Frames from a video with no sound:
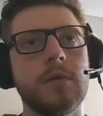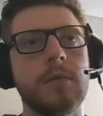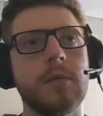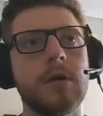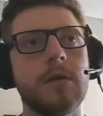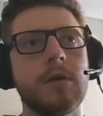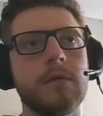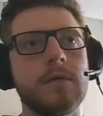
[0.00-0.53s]
We
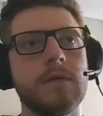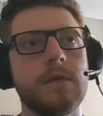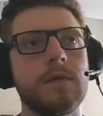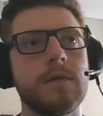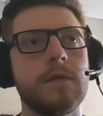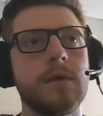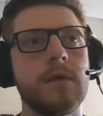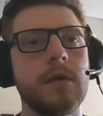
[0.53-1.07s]
close
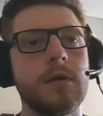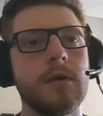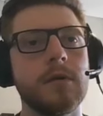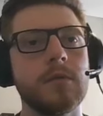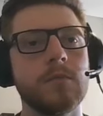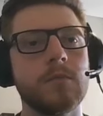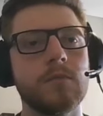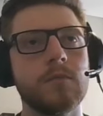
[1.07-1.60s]
this thing.
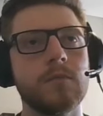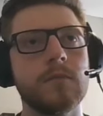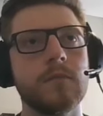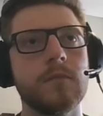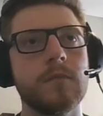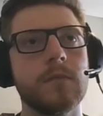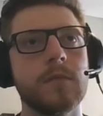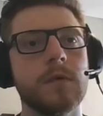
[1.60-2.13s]

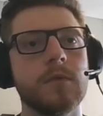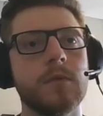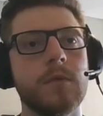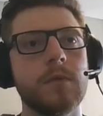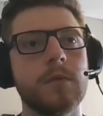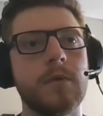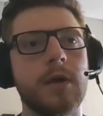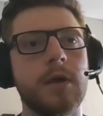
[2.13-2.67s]

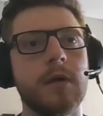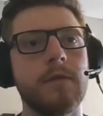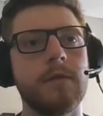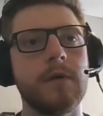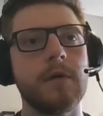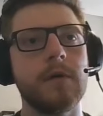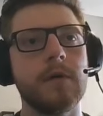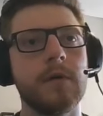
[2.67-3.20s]
What we have
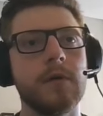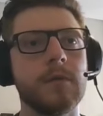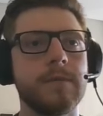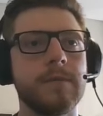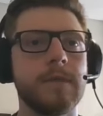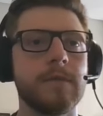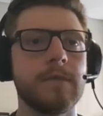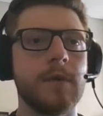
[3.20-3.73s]
here,
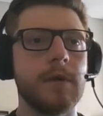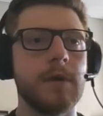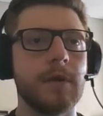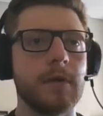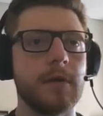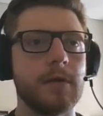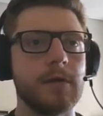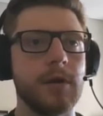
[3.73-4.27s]
oops, we
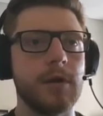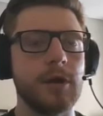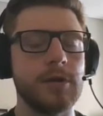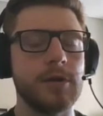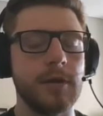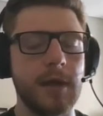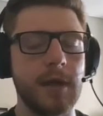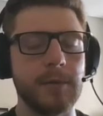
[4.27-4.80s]
didn't change
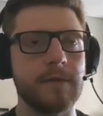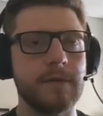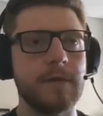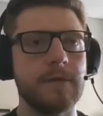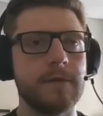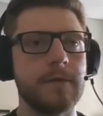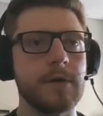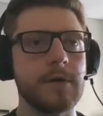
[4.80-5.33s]
the name of
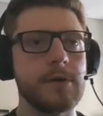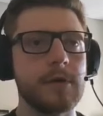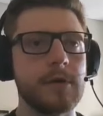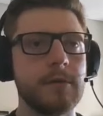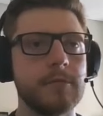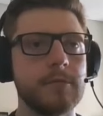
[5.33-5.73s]
the function.